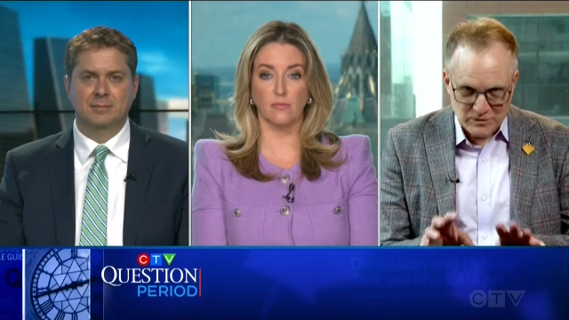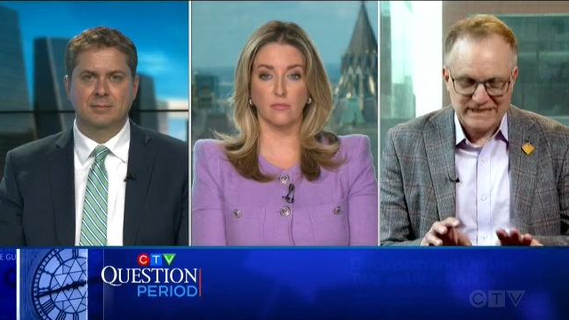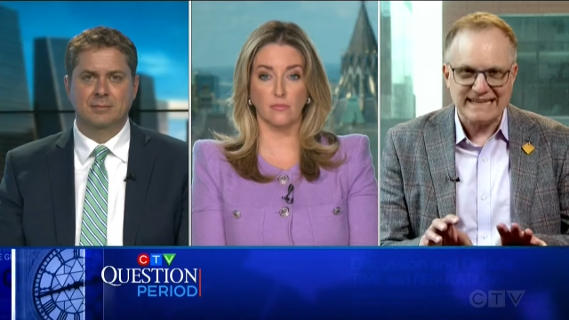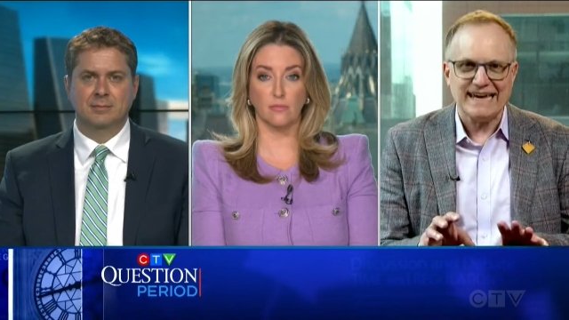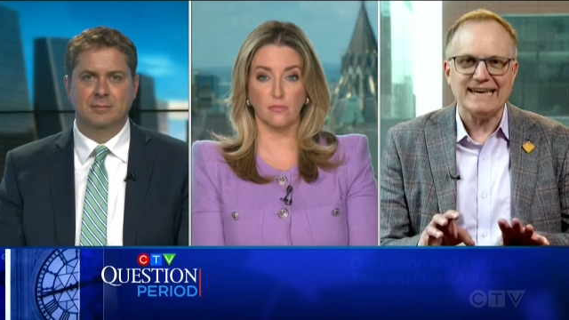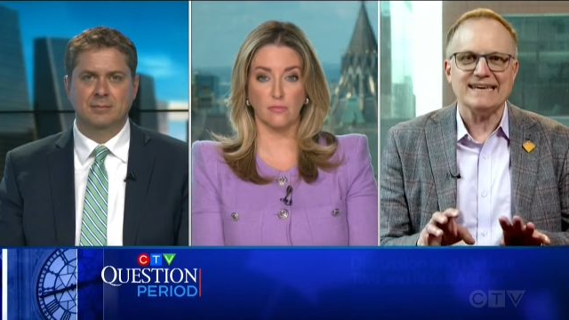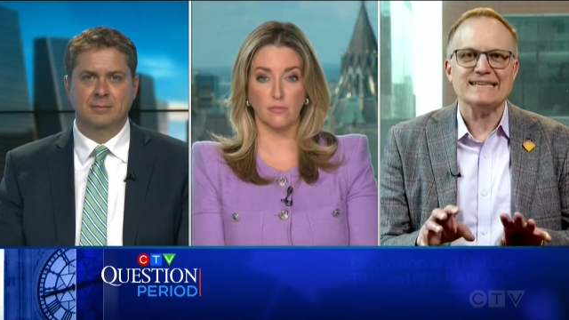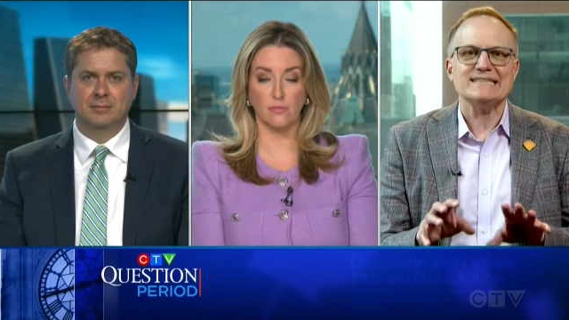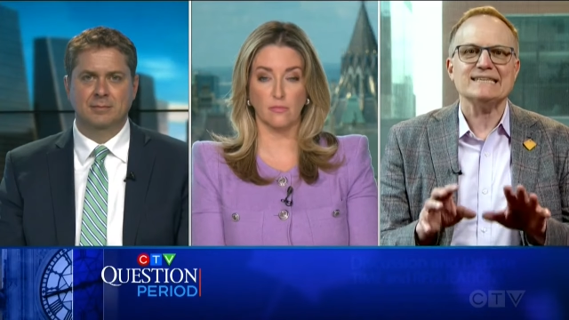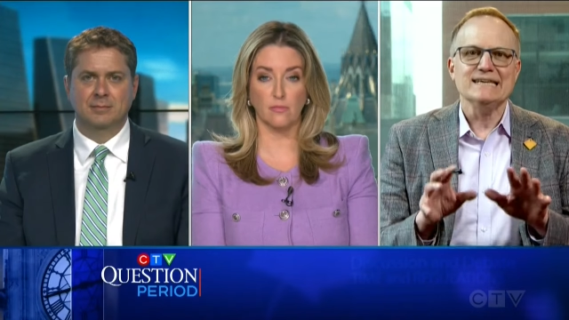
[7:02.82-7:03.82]
Speaker 1: Canadians
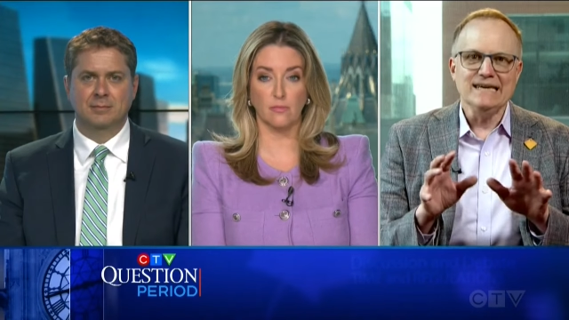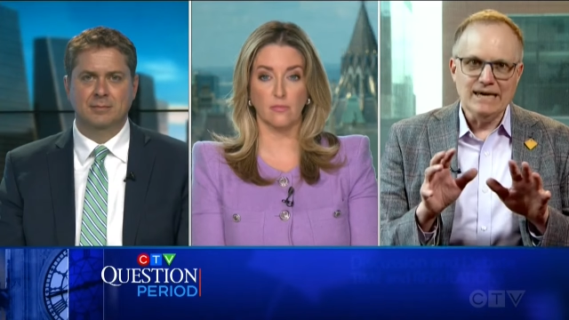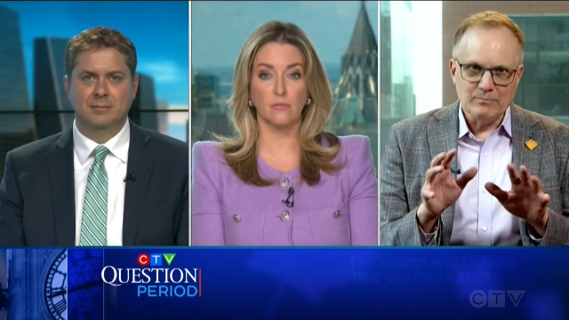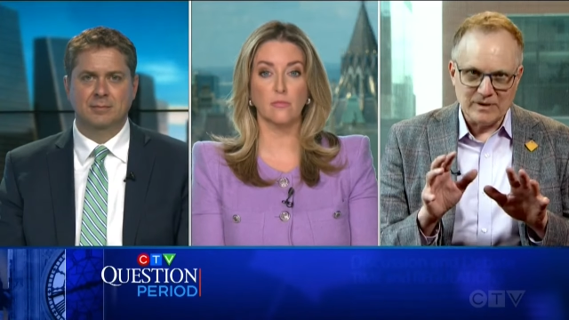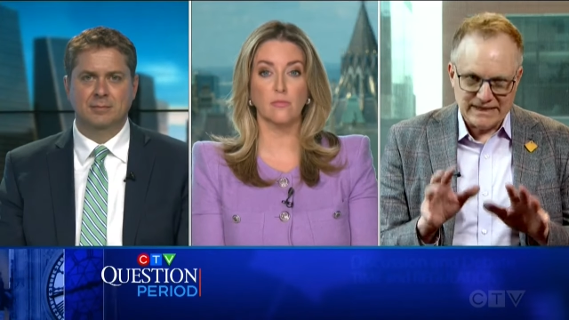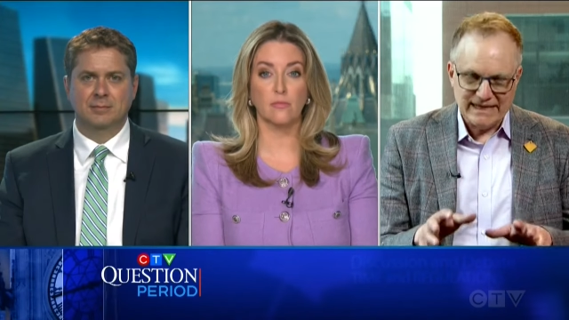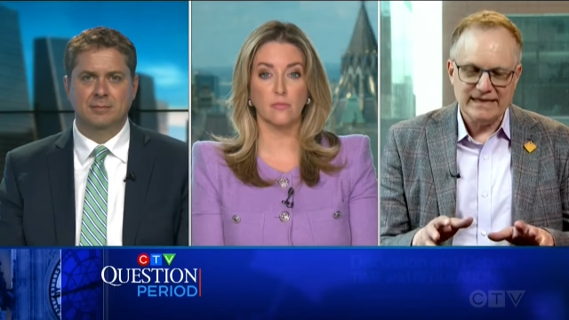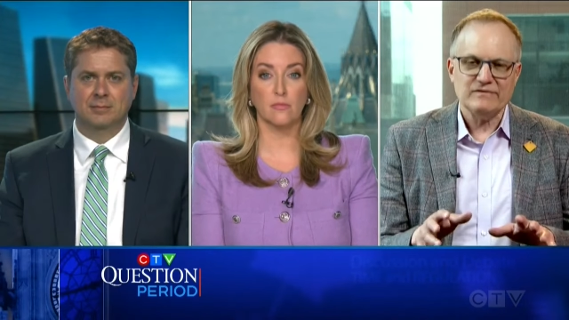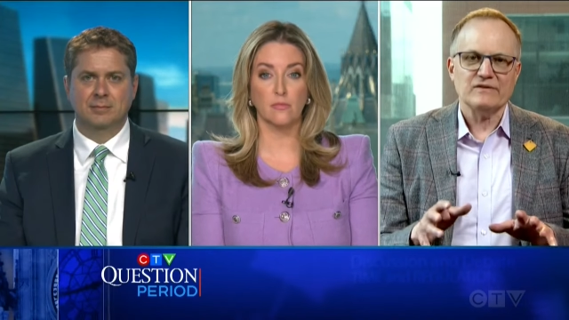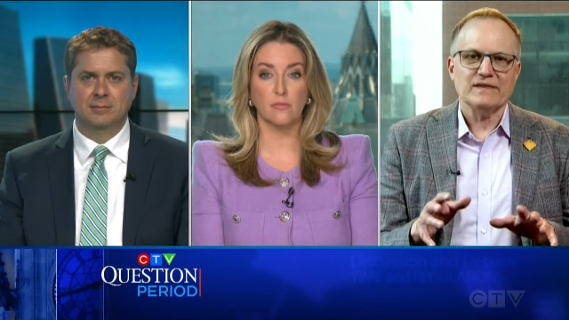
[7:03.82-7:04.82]
believe
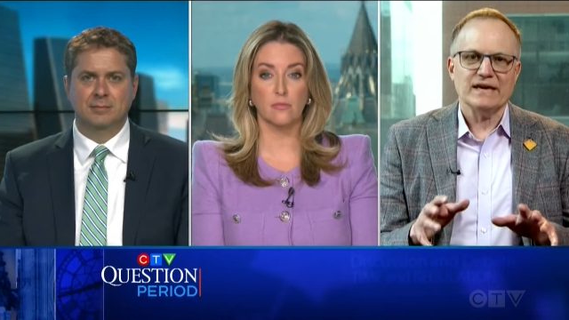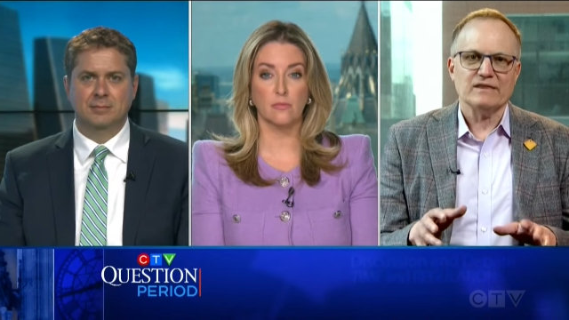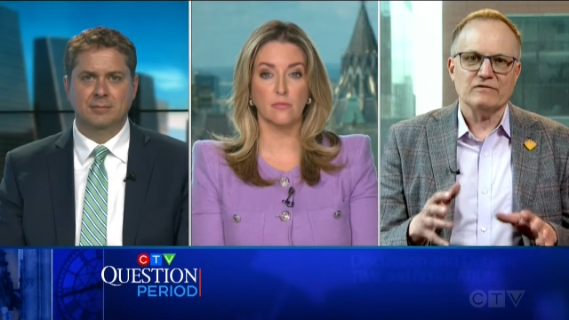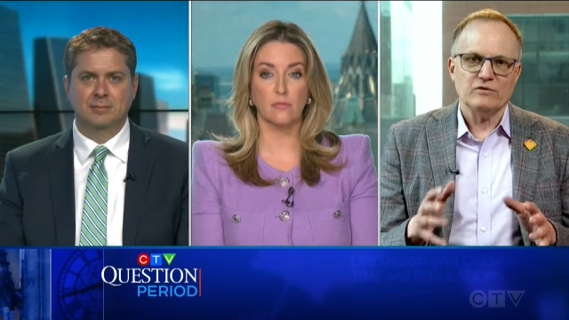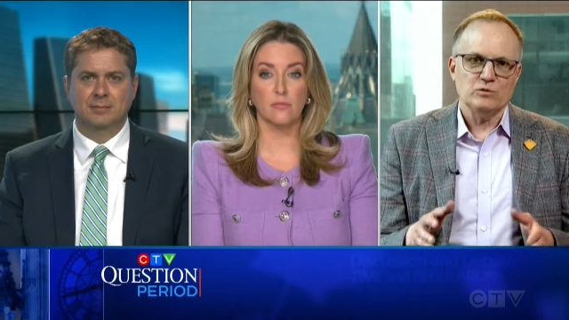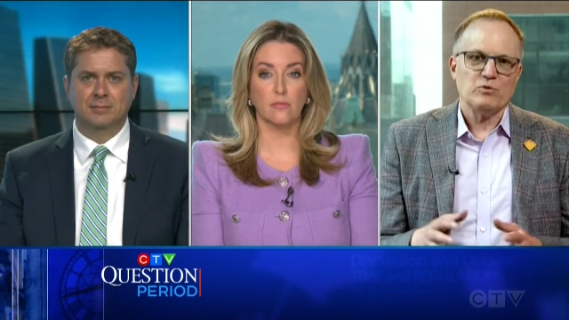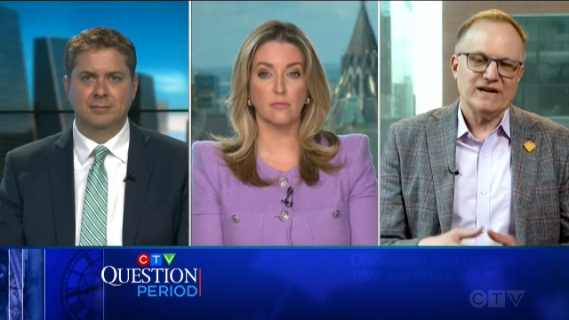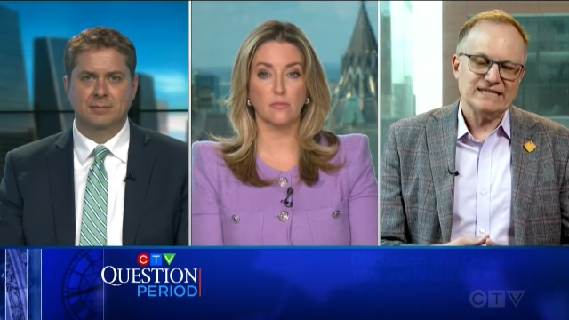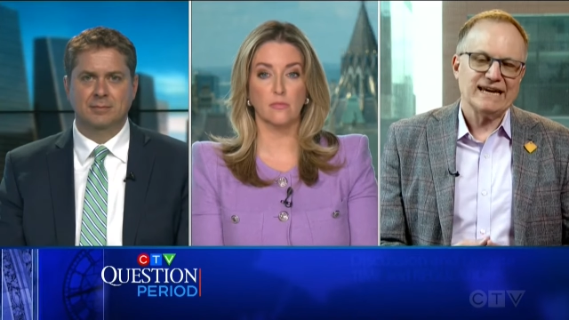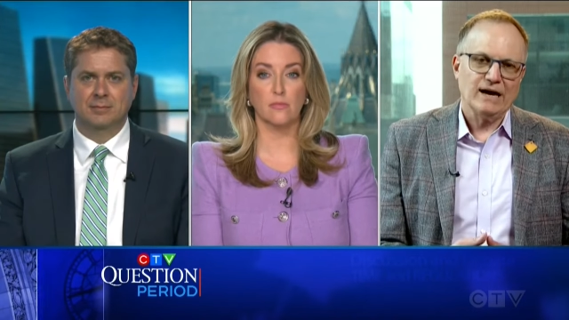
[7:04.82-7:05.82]
that the food price
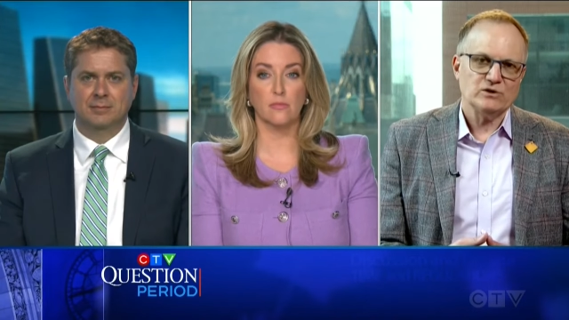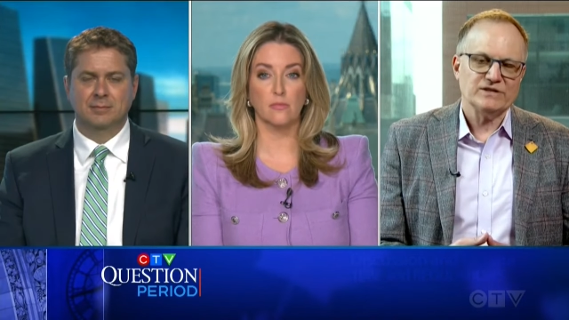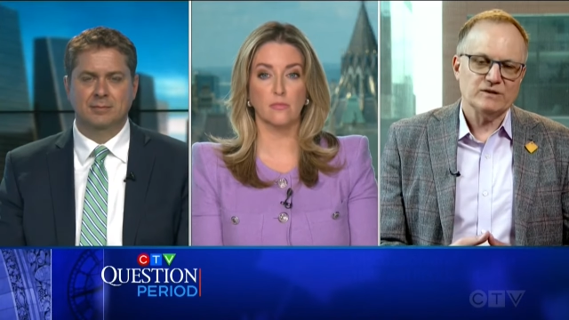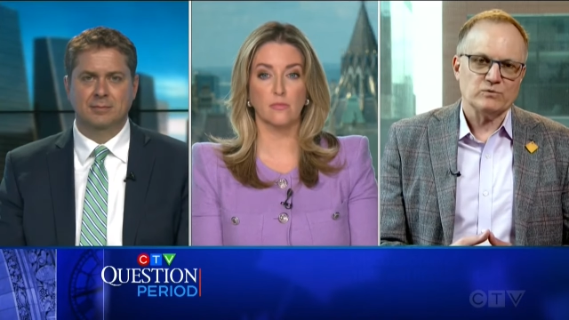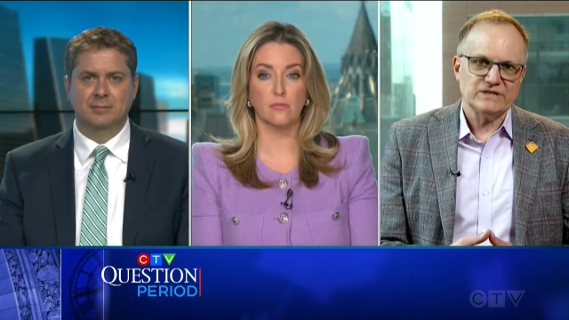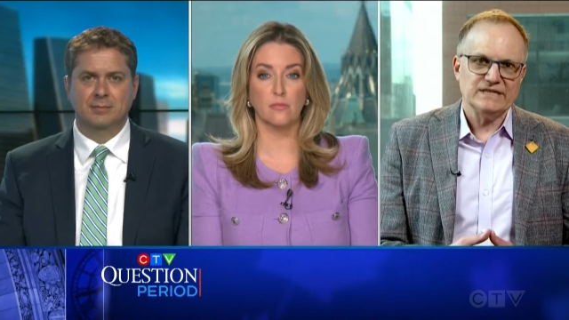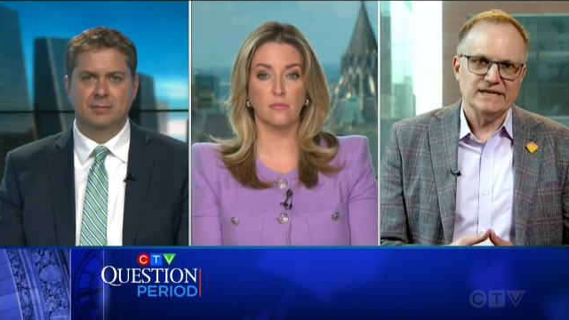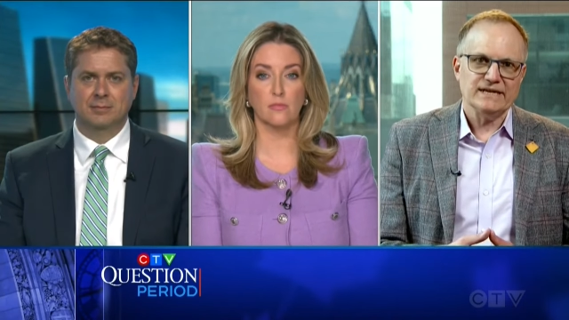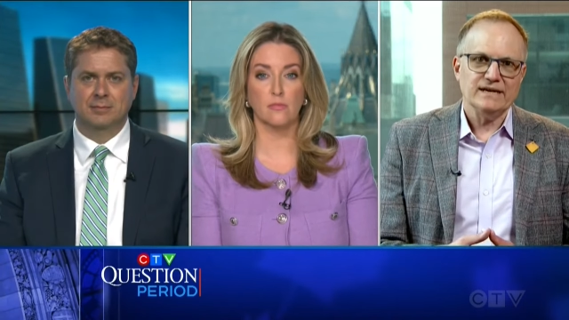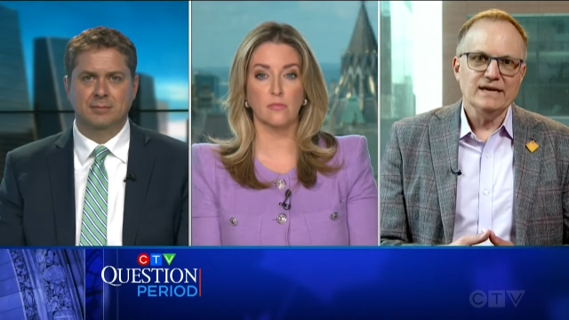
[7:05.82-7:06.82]
gouging that we're seeing
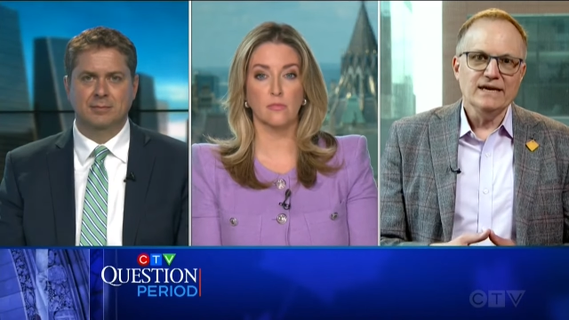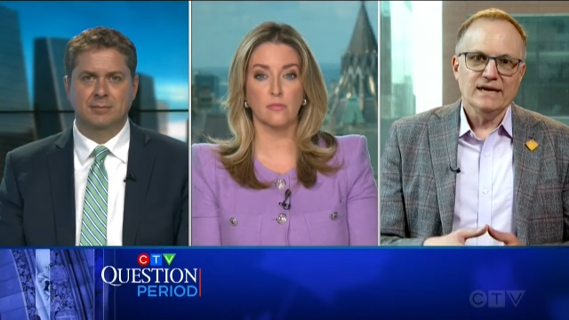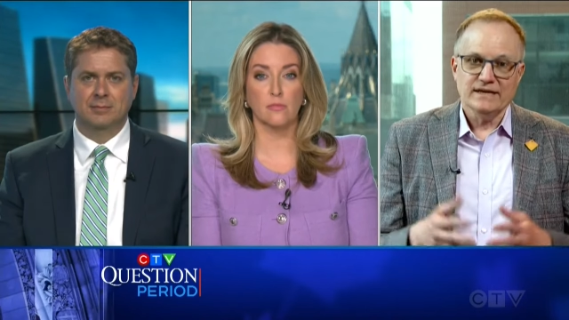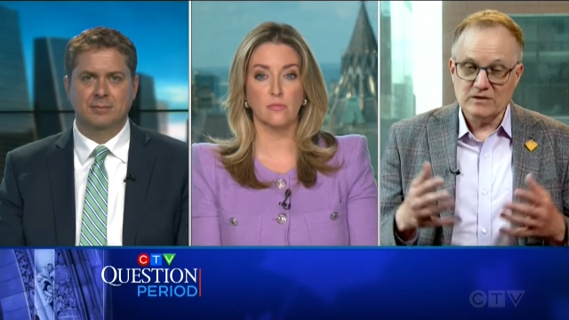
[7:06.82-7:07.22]
is,